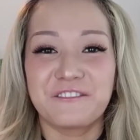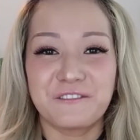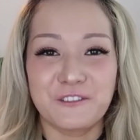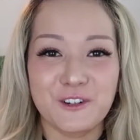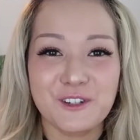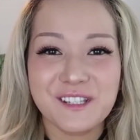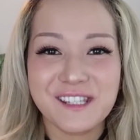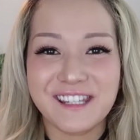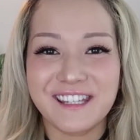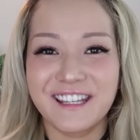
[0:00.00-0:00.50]
The
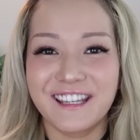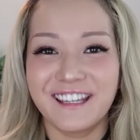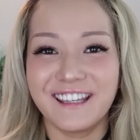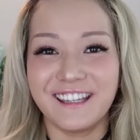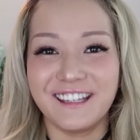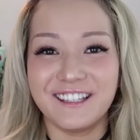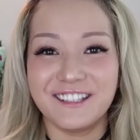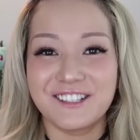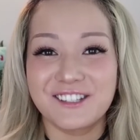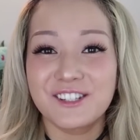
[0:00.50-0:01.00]
first thing
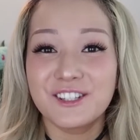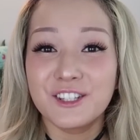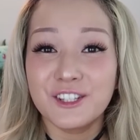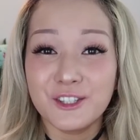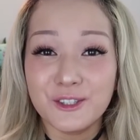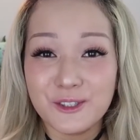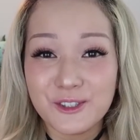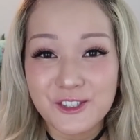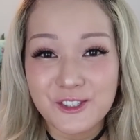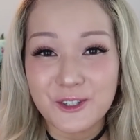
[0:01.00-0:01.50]
is
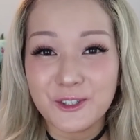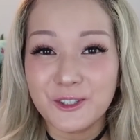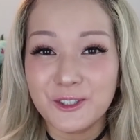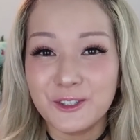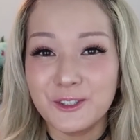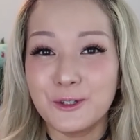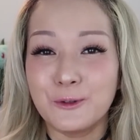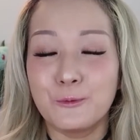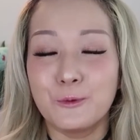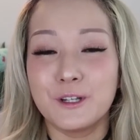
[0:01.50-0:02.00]

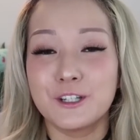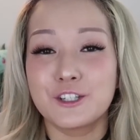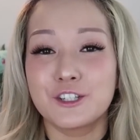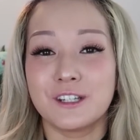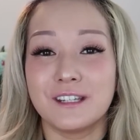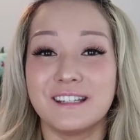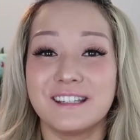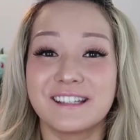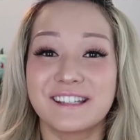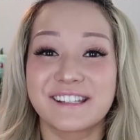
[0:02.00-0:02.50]
Kyushoku, which
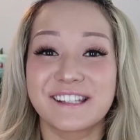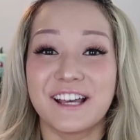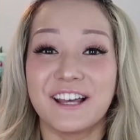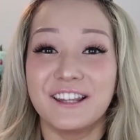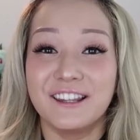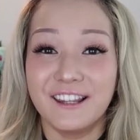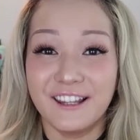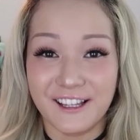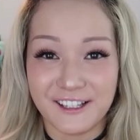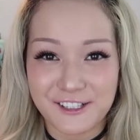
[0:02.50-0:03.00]
is
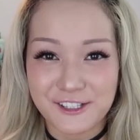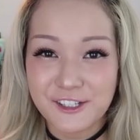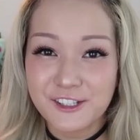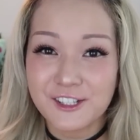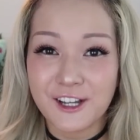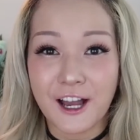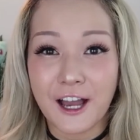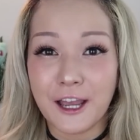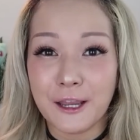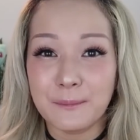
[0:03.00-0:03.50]

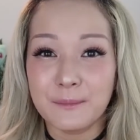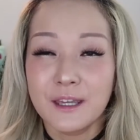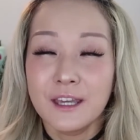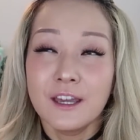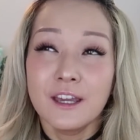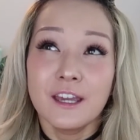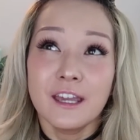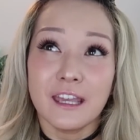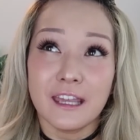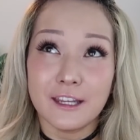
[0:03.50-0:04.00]
lunchtime.
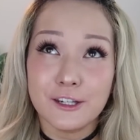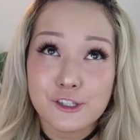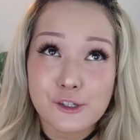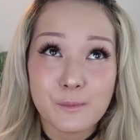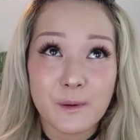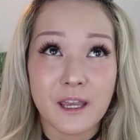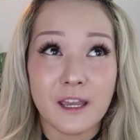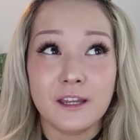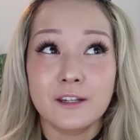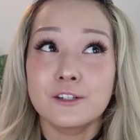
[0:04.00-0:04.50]
In
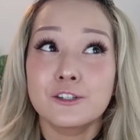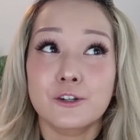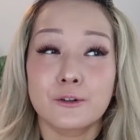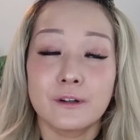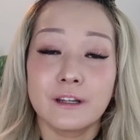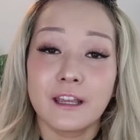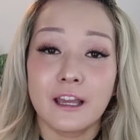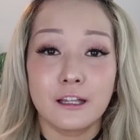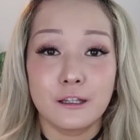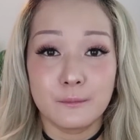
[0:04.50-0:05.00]
Japan,
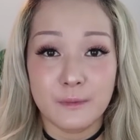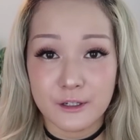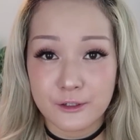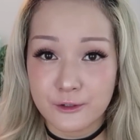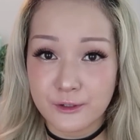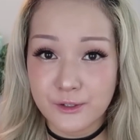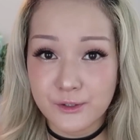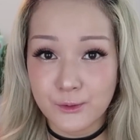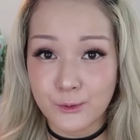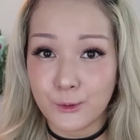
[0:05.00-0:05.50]
during
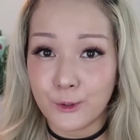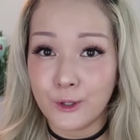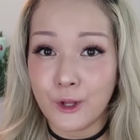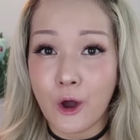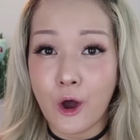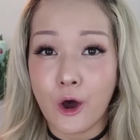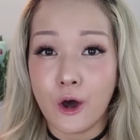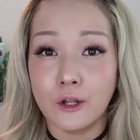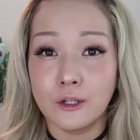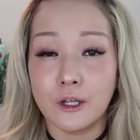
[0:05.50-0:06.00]
elementary school,
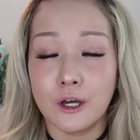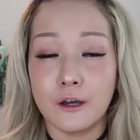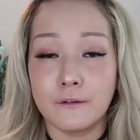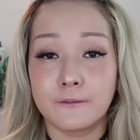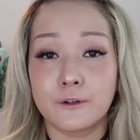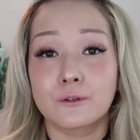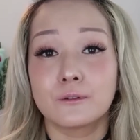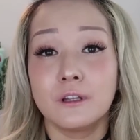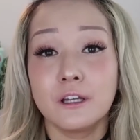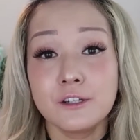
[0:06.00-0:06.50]
all of
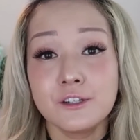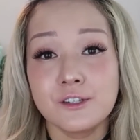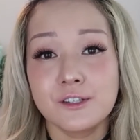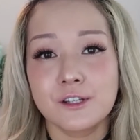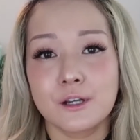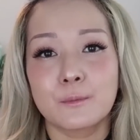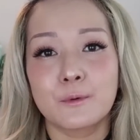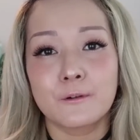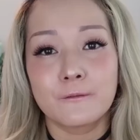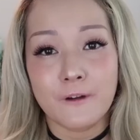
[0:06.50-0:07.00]
your lunches
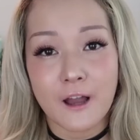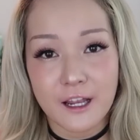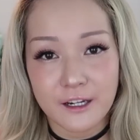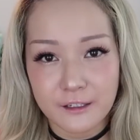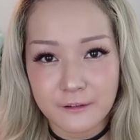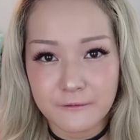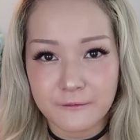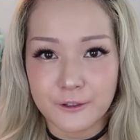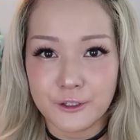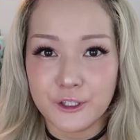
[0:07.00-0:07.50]
are
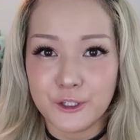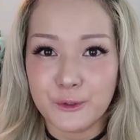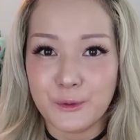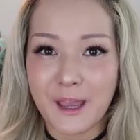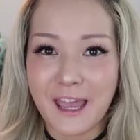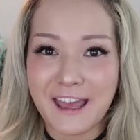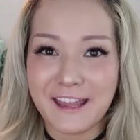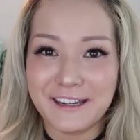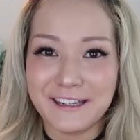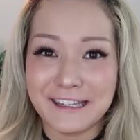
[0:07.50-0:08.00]
provided for you
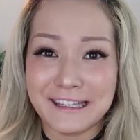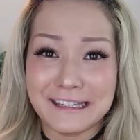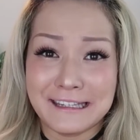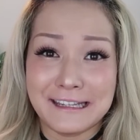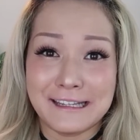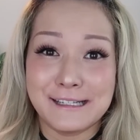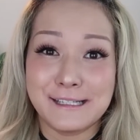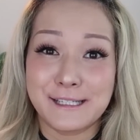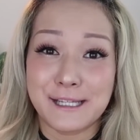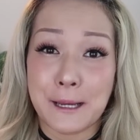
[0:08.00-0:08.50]
and it
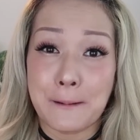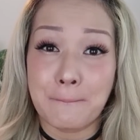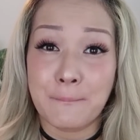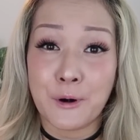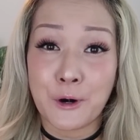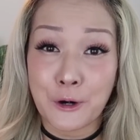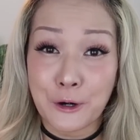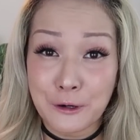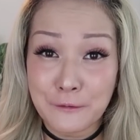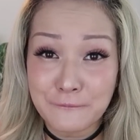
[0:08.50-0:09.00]
is a
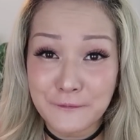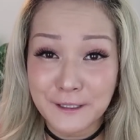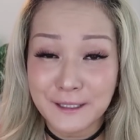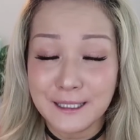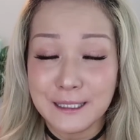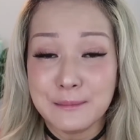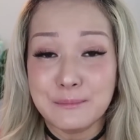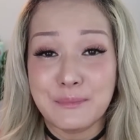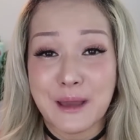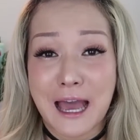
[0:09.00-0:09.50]

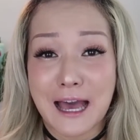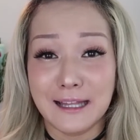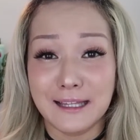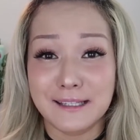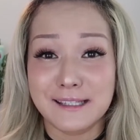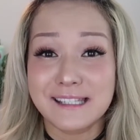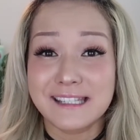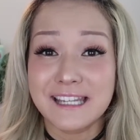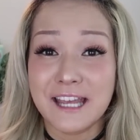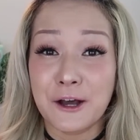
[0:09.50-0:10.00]
perfectly
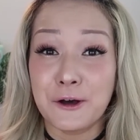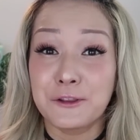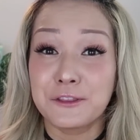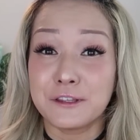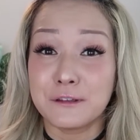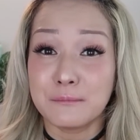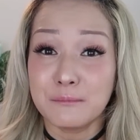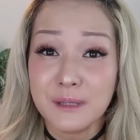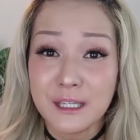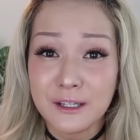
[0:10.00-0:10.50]
balanced,
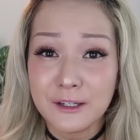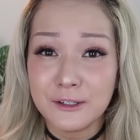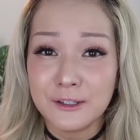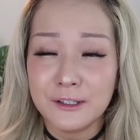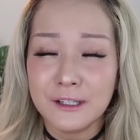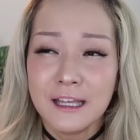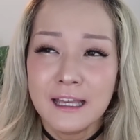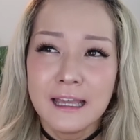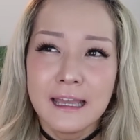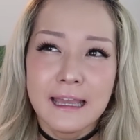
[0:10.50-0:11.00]
healthy
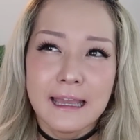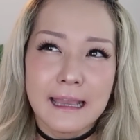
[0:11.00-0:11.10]
meal